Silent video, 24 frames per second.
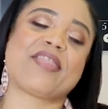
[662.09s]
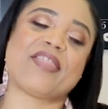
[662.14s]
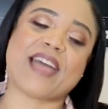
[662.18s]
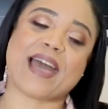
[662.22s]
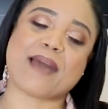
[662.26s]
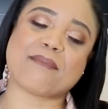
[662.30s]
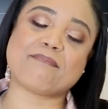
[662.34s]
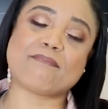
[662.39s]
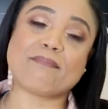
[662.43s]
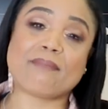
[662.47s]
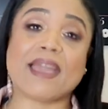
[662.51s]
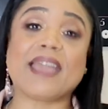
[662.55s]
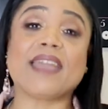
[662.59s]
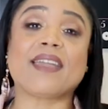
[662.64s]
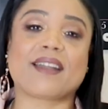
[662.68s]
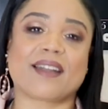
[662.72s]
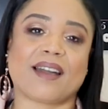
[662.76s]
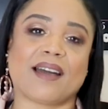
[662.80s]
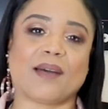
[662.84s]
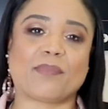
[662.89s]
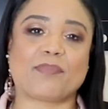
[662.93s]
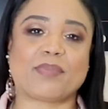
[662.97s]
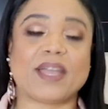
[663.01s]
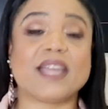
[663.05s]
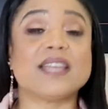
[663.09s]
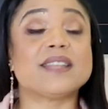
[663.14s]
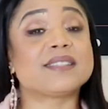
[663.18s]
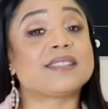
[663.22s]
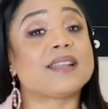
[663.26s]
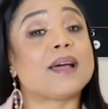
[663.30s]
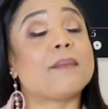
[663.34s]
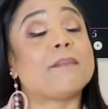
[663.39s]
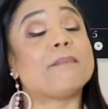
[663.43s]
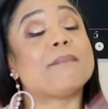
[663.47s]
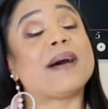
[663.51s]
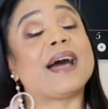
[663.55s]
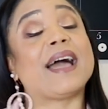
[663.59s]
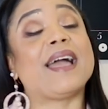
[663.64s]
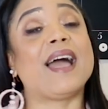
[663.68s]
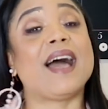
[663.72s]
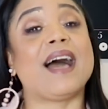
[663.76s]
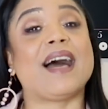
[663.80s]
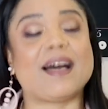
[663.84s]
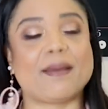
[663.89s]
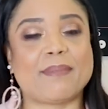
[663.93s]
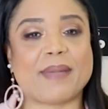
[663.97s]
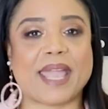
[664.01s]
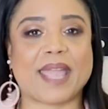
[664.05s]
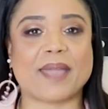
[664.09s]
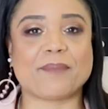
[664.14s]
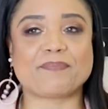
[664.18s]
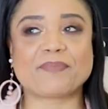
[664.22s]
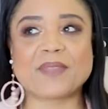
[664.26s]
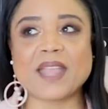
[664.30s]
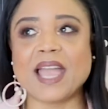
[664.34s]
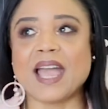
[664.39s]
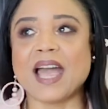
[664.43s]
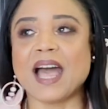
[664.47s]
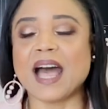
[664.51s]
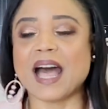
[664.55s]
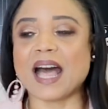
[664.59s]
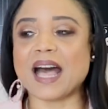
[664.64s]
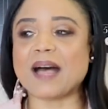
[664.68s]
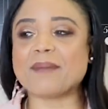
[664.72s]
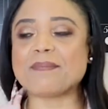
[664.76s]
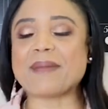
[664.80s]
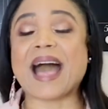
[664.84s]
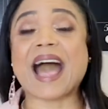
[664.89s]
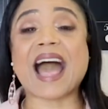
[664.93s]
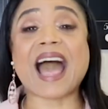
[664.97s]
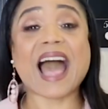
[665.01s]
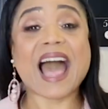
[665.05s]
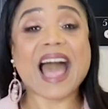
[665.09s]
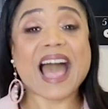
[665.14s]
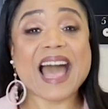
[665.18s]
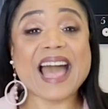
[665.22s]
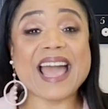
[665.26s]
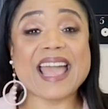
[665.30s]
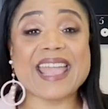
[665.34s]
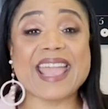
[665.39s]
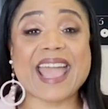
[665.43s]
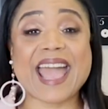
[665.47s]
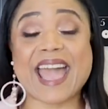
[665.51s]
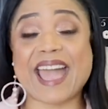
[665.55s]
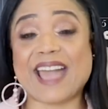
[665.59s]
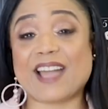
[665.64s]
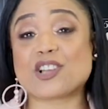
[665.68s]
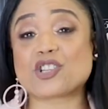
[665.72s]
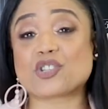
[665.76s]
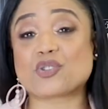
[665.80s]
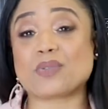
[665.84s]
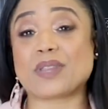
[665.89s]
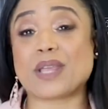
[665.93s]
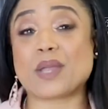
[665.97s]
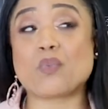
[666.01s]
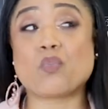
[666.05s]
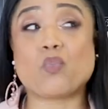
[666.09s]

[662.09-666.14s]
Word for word: that makeup is my hobby. I actually